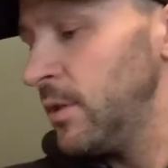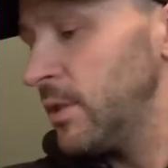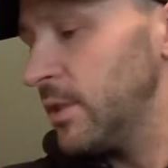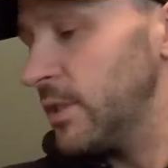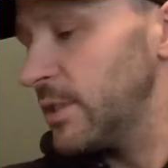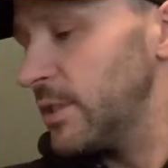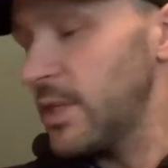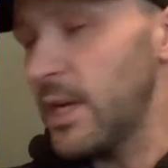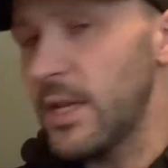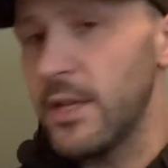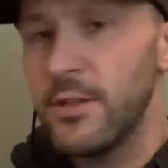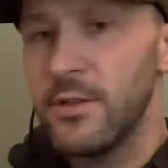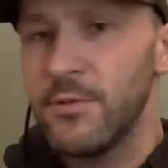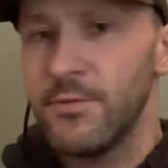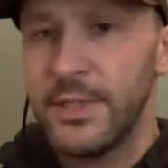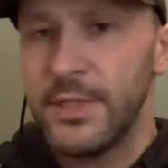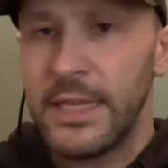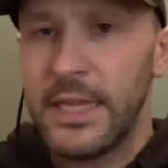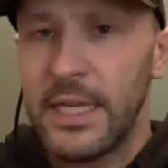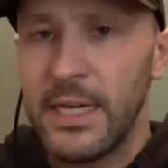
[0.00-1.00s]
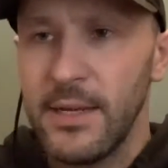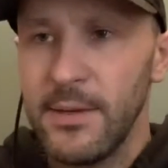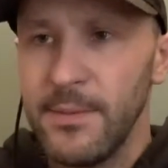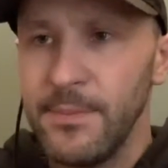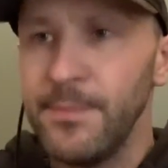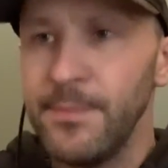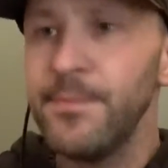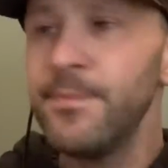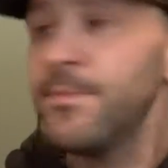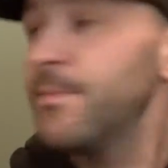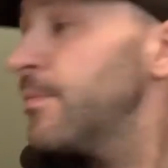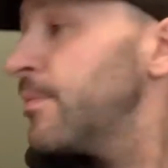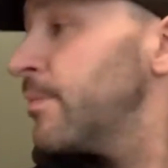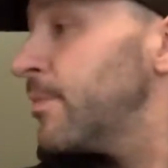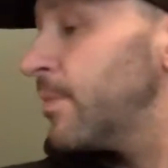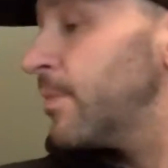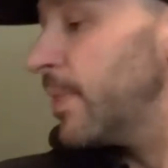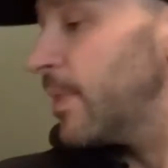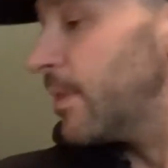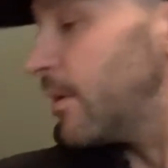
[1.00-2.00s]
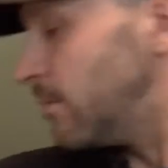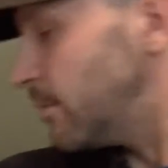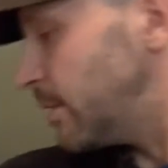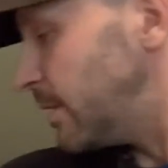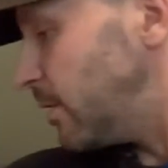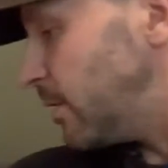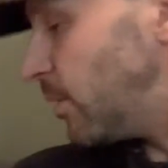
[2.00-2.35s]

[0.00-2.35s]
excited to read that. Don't really know